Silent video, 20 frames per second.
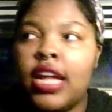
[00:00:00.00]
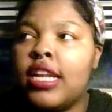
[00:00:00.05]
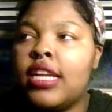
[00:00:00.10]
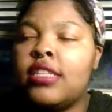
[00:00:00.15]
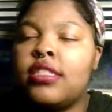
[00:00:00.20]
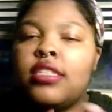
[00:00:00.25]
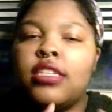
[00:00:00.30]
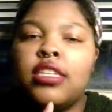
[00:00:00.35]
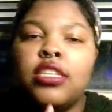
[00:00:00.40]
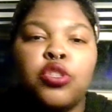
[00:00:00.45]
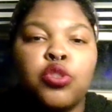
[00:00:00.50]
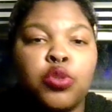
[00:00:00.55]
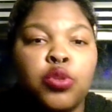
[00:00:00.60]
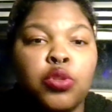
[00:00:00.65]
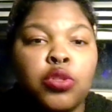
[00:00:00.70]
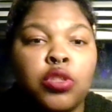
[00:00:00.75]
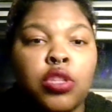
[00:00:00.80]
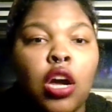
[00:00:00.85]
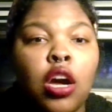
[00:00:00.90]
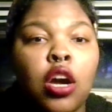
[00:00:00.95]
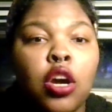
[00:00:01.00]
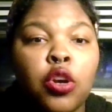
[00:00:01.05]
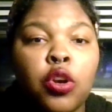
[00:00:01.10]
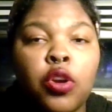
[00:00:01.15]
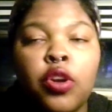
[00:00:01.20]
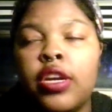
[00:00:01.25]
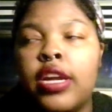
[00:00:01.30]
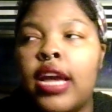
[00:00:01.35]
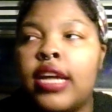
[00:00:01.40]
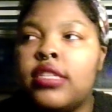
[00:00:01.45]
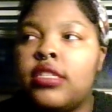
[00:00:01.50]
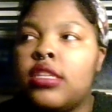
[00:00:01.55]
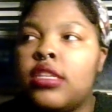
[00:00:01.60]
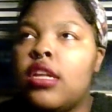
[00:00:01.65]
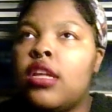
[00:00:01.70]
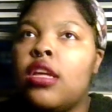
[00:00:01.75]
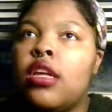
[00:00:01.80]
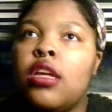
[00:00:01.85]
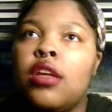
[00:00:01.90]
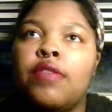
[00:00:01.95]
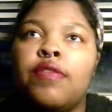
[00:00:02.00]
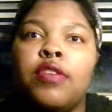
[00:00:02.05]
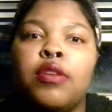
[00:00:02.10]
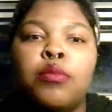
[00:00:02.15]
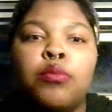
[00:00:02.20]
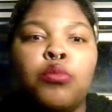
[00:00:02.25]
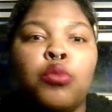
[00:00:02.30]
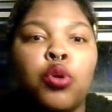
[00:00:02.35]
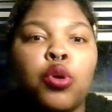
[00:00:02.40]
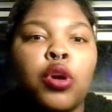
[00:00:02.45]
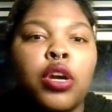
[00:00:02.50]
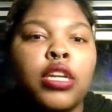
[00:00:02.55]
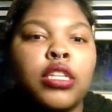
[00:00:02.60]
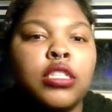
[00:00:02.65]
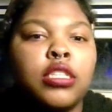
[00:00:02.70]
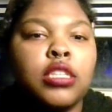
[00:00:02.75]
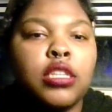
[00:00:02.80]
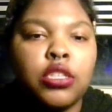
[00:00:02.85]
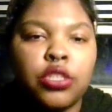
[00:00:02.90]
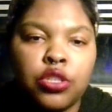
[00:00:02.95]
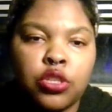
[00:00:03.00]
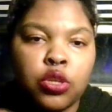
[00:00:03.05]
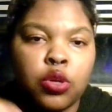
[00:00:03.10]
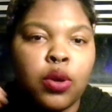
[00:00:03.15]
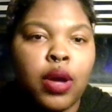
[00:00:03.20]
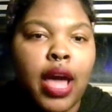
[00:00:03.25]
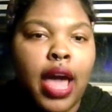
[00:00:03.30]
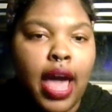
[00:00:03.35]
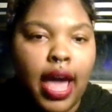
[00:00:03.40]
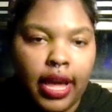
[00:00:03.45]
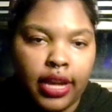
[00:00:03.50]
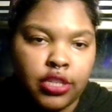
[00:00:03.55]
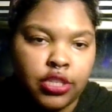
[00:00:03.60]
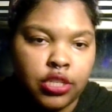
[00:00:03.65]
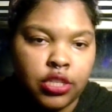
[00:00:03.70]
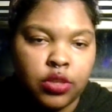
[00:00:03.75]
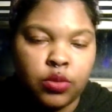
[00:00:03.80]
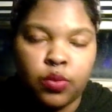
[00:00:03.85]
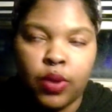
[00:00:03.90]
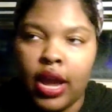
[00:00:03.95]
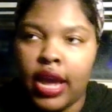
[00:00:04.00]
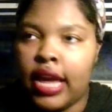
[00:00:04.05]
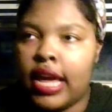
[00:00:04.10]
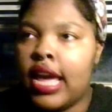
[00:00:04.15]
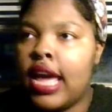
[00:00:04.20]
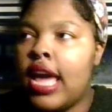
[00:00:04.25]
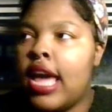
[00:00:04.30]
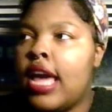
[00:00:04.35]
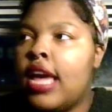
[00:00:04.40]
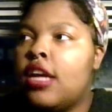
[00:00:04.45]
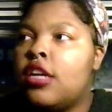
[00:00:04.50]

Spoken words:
And intentional thought creates even more intentional action, right?